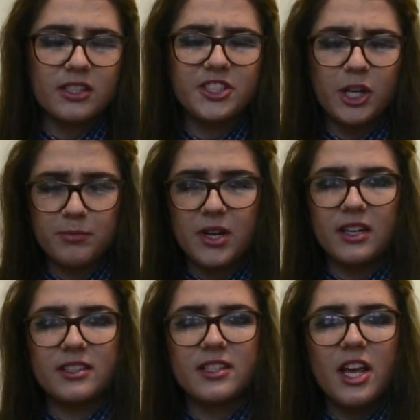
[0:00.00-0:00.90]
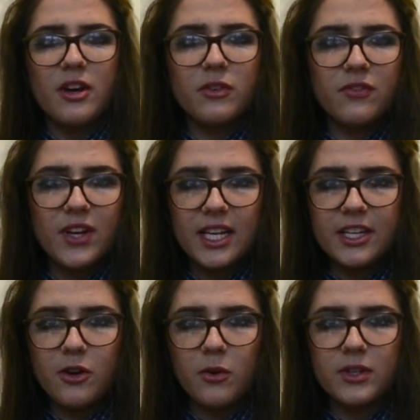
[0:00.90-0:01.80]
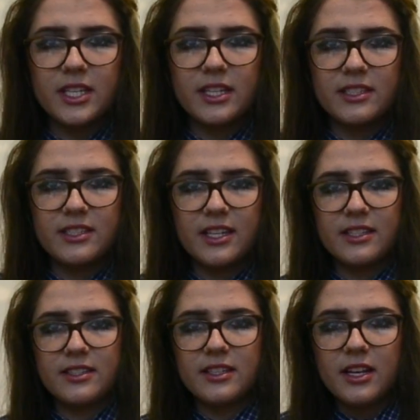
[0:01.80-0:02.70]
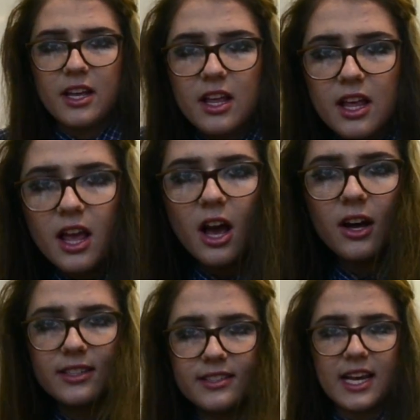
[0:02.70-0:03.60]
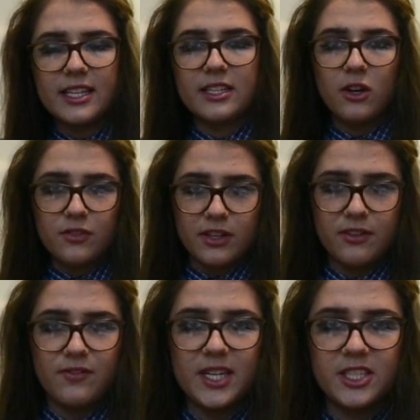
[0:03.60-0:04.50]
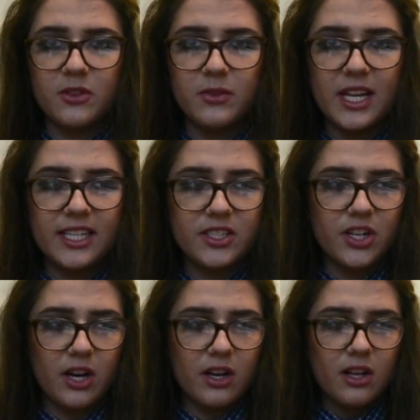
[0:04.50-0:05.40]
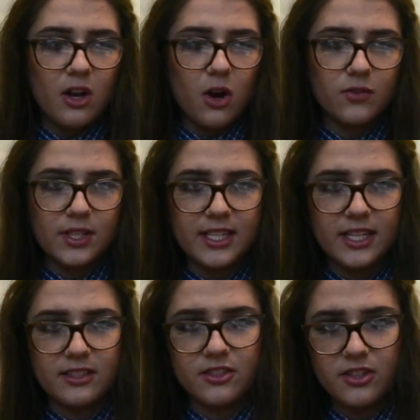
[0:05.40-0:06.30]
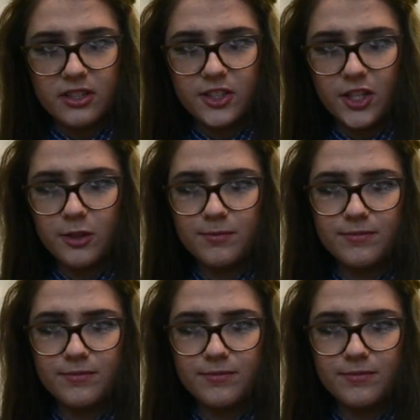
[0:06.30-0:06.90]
jump cuts, revealing the audience's understanding of the conventional nature of the teaser structure.